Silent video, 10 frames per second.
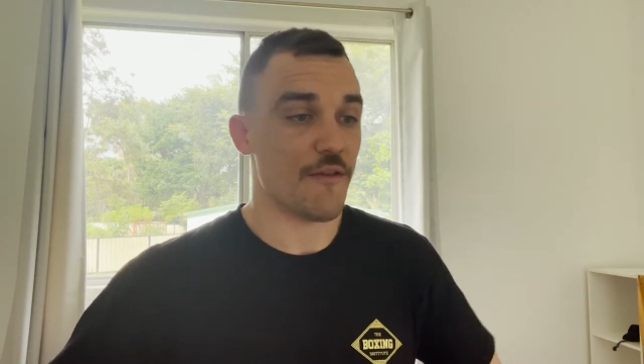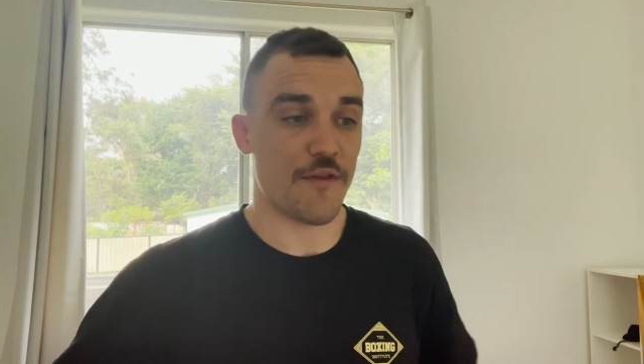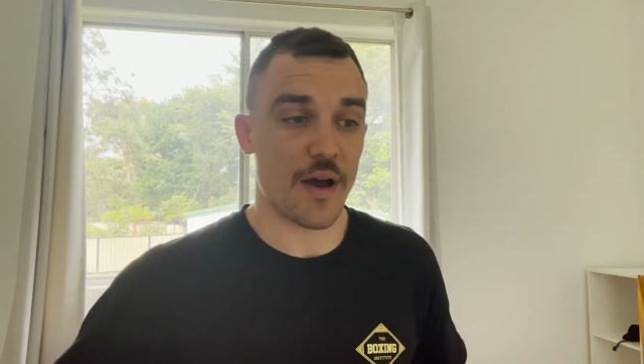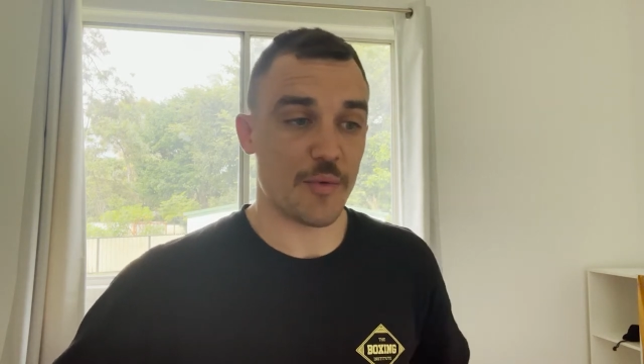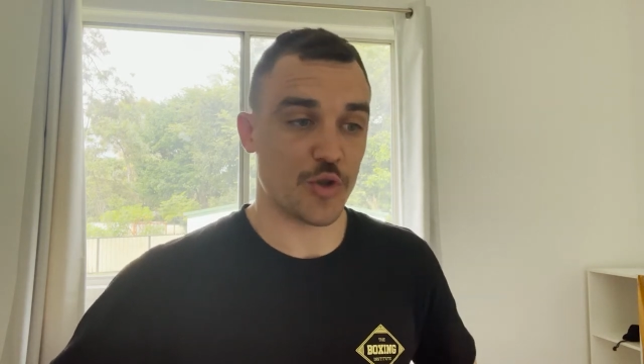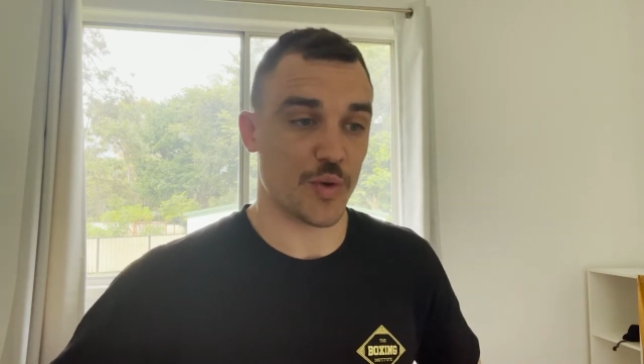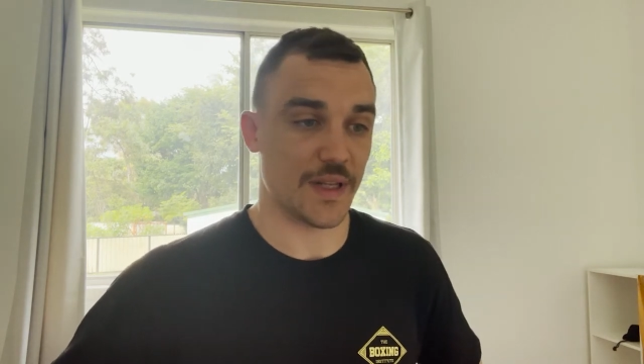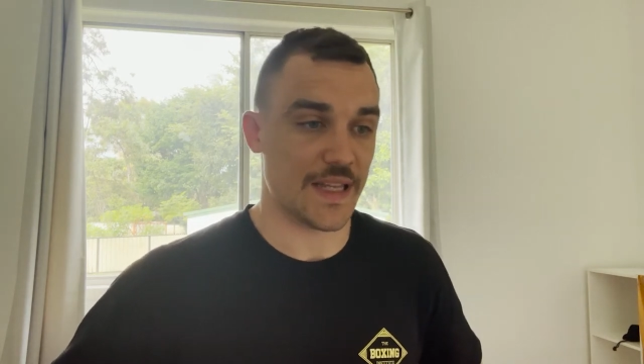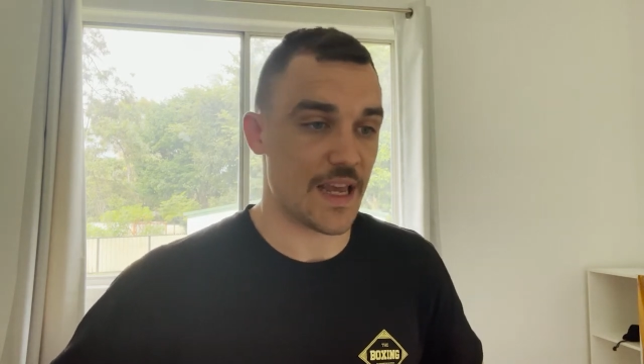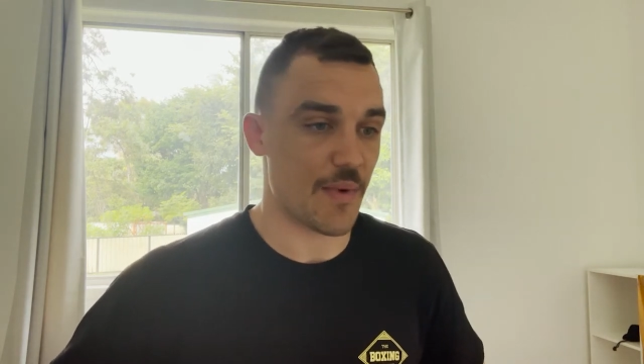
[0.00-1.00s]
Fight
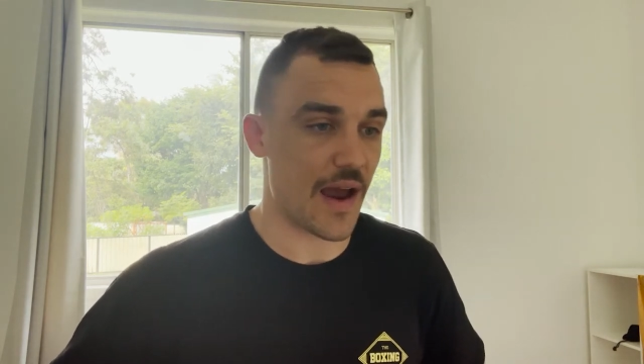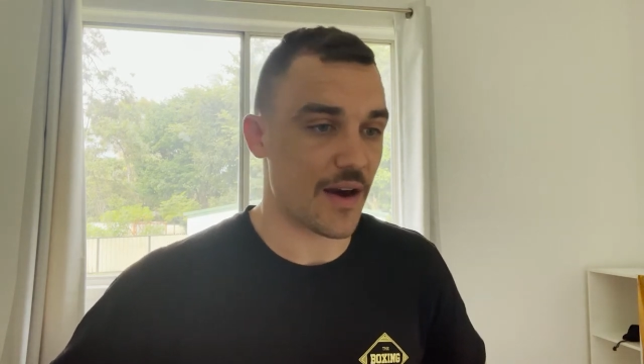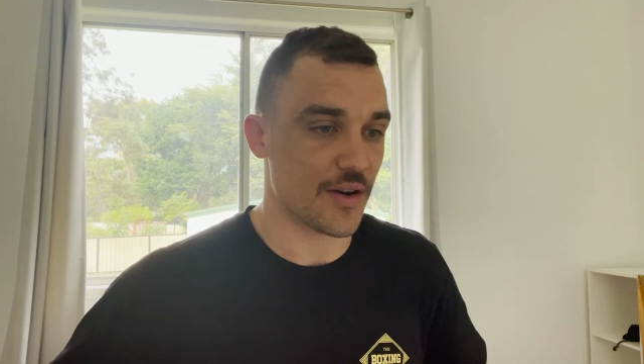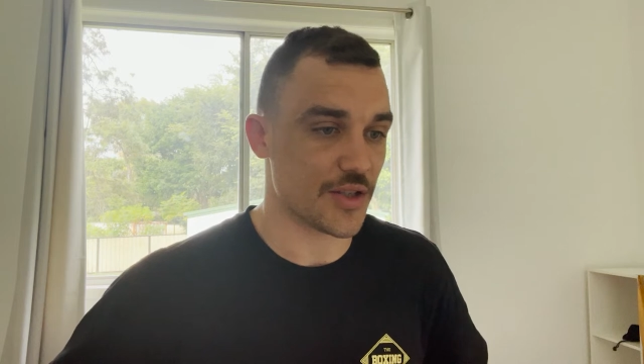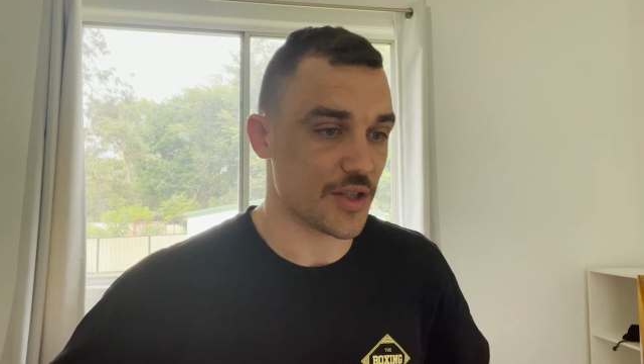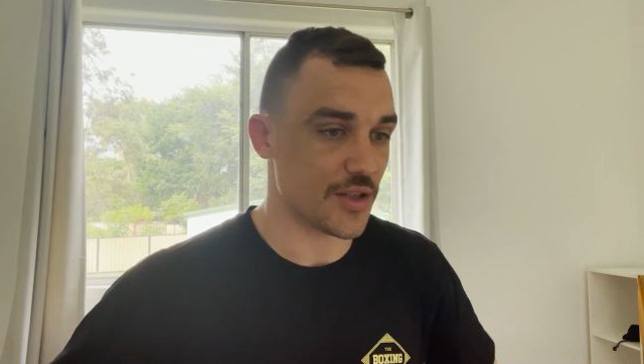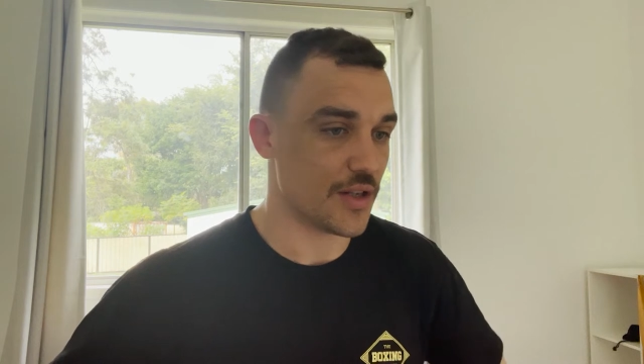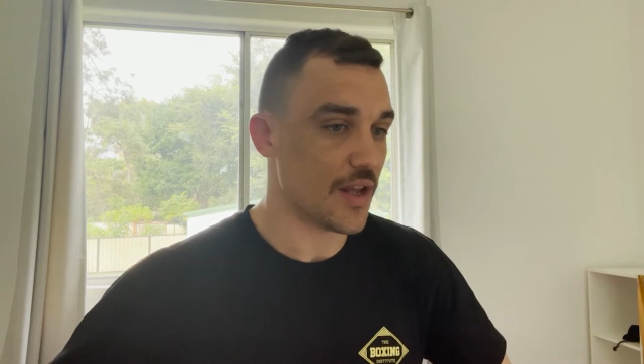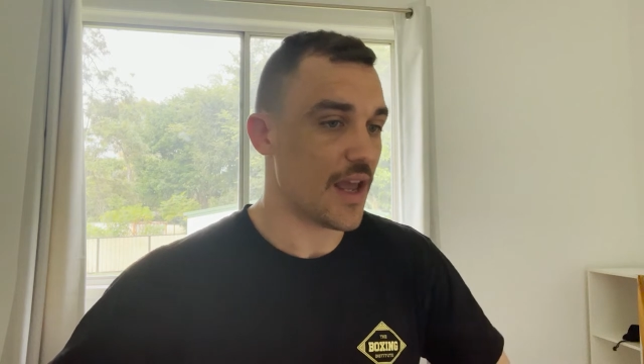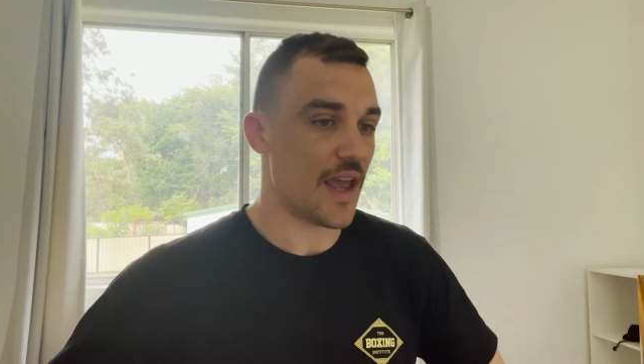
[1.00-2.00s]
between Liam
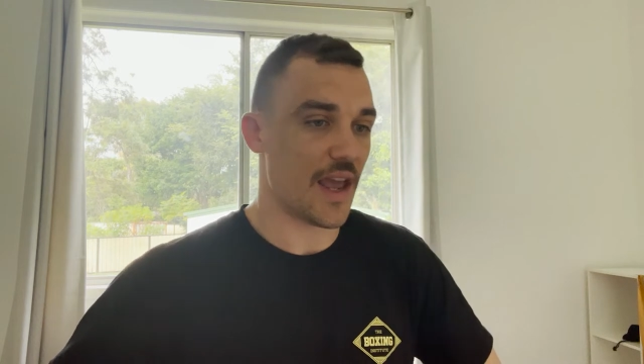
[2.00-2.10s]
Harrison